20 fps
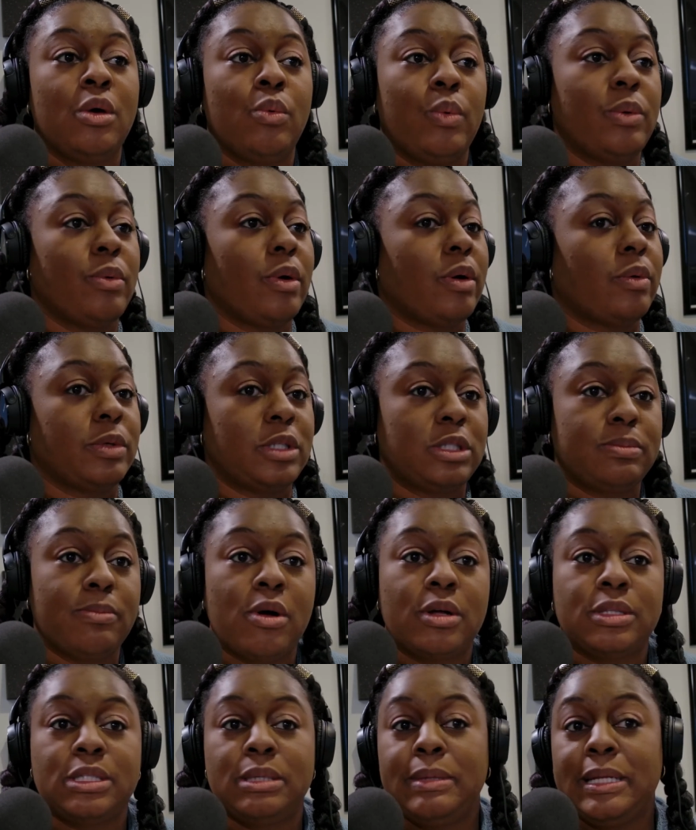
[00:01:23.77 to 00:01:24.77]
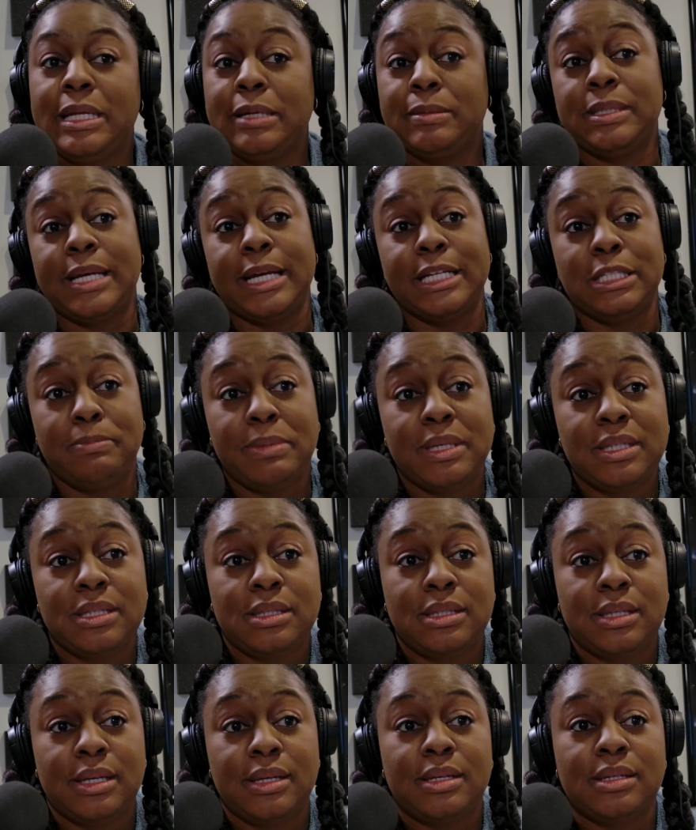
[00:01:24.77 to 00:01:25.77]
We work with small to medium-sized
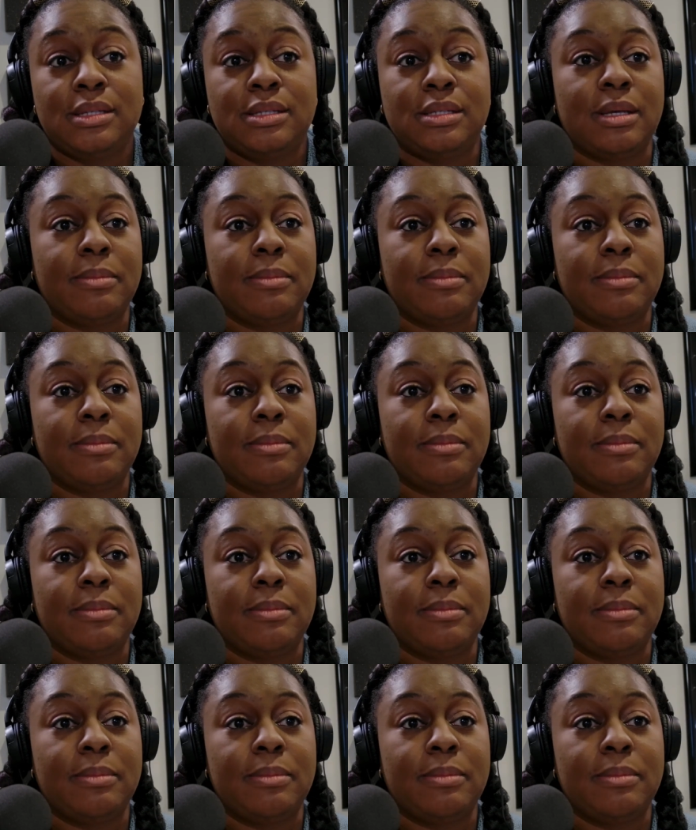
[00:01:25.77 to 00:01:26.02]
businesses.